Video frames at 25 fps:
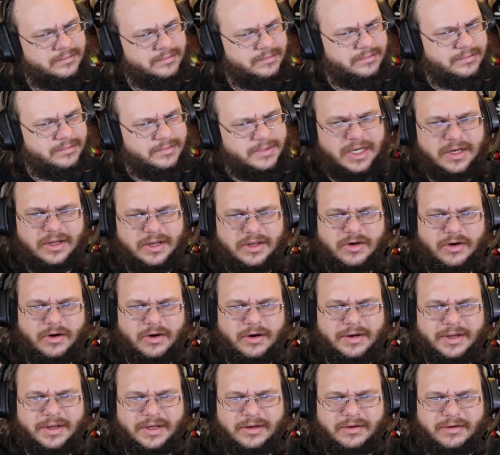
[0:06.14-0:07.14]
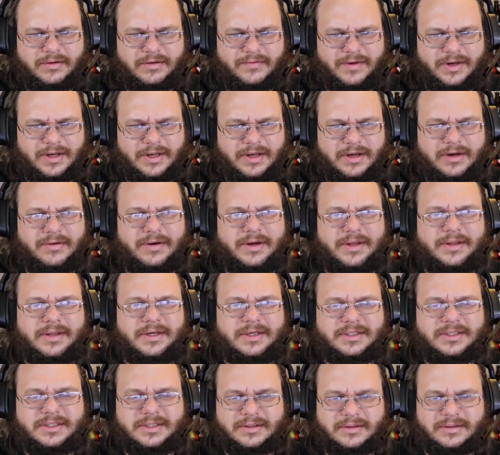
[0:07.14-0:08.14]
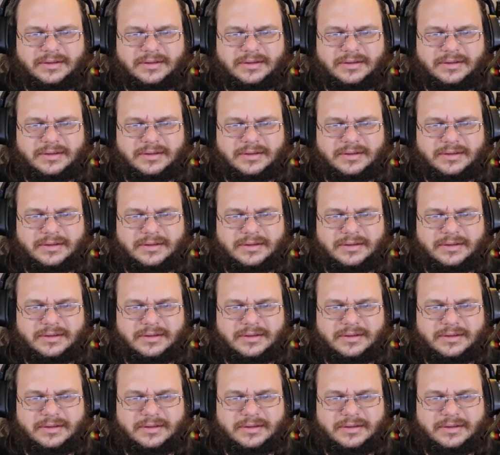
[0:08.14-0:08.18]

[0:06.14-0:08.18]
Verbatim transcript: Didn't you already do a video on this?